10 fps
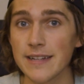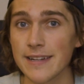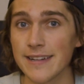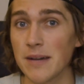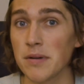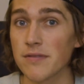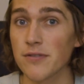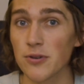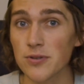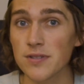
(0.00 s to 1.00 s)
in kendama
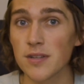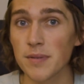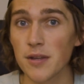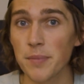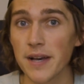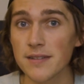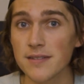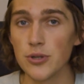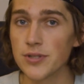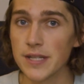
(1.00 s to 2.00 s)
first to be the best.
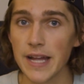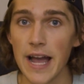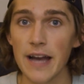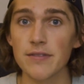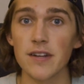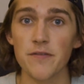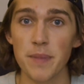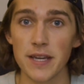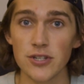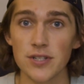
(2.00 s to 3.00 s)
You just need to have enough
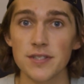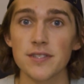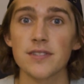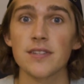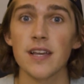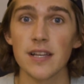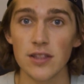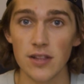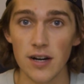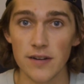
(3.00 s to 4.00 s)
patience,
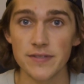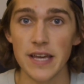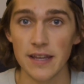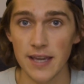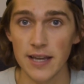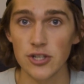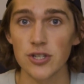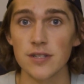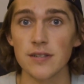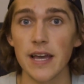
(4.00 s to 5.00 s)
love,
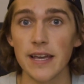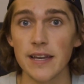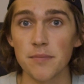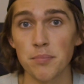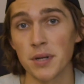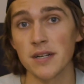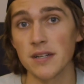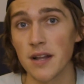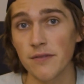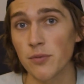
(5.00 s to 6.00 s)
dedication, and put in
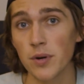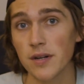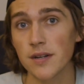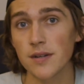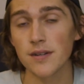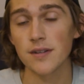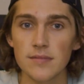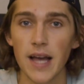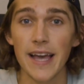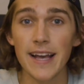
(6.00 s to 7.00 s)
enough work.
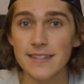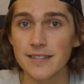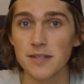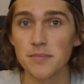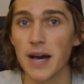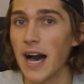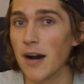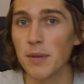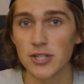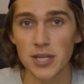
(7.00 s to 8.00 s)
I asked him how
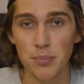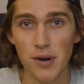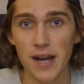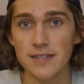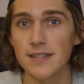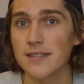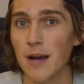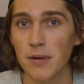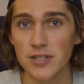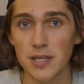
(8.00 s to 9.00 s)
much he practiced, how
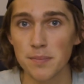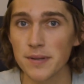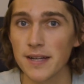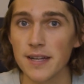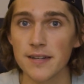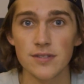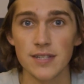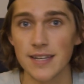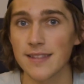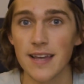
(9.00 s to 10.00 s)
much he played
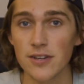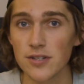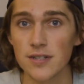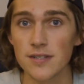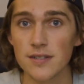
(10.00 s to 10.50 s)
to get that good.